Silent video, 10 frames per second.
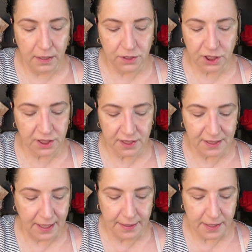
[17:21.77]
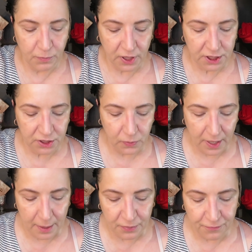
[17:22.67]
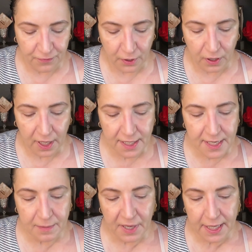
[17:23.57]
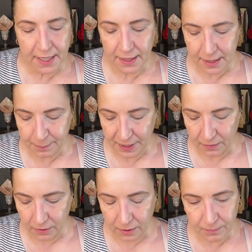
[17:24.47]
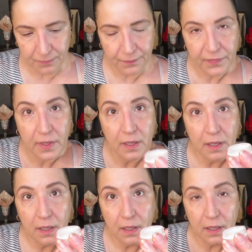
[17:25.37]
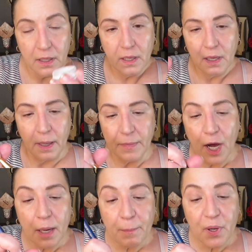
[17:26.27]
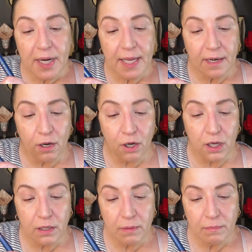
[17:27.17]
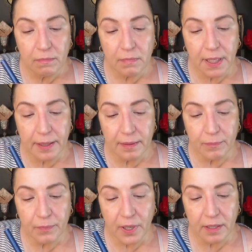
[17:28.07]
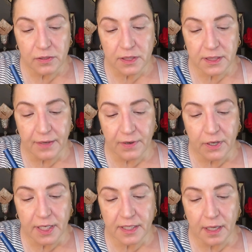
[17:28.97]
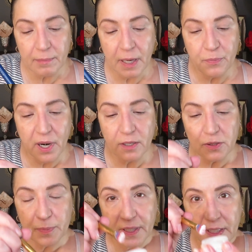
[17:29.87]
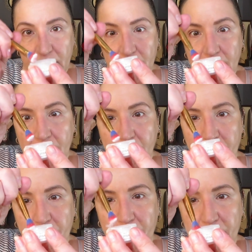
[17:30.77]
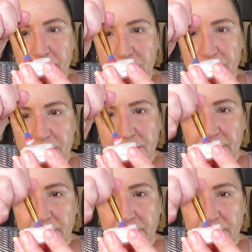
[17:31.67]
just a slanted brush is what I prefer. I take my Ilia powder. I'm not putting it on my brows because I've already done my brows, but just